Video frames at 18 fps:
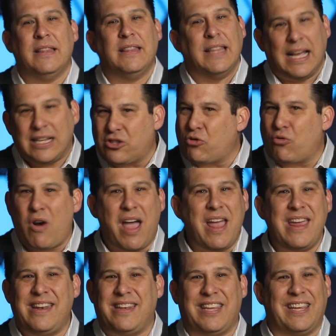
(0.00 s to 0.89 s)
That's
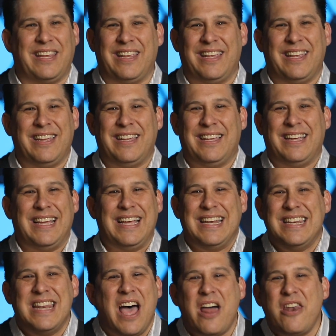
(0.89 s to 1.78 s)
right.
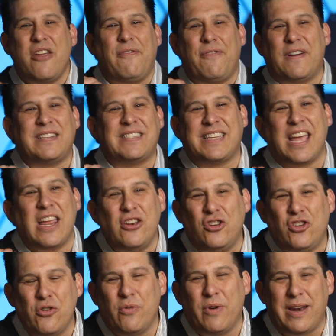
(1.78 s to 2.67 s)
None of us
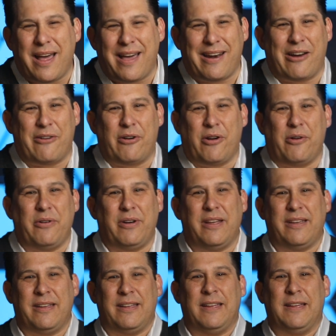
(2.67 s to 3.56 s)
can do it on our own.
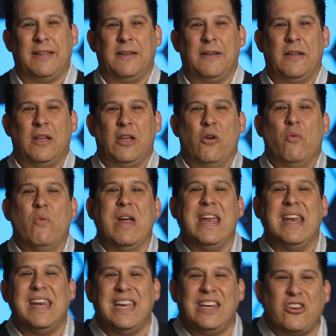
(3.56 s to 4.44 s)

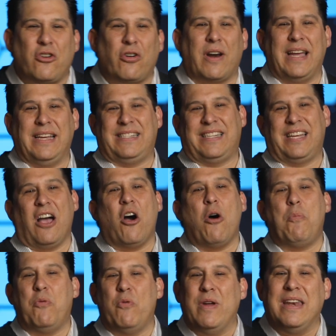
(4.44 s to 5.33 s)
We need Christ's
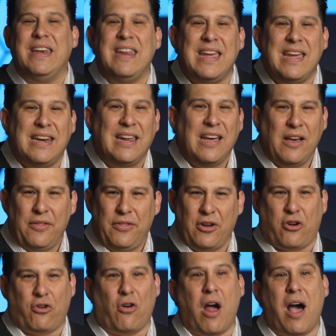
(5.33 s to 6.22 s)
help. We need
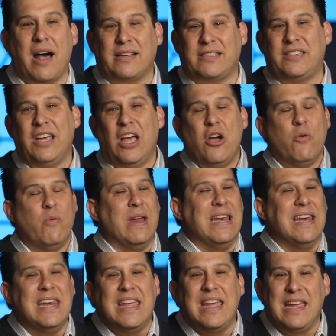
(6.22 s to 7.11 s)
the cross. We
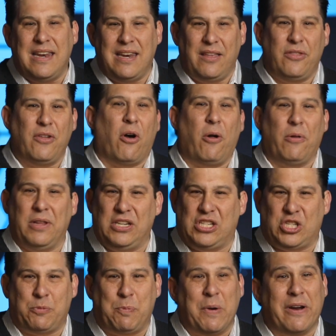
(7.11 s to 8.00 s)
need the Holy
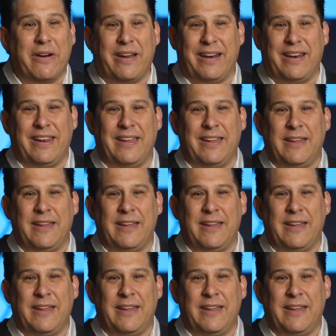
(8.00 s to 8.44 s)
Spirit.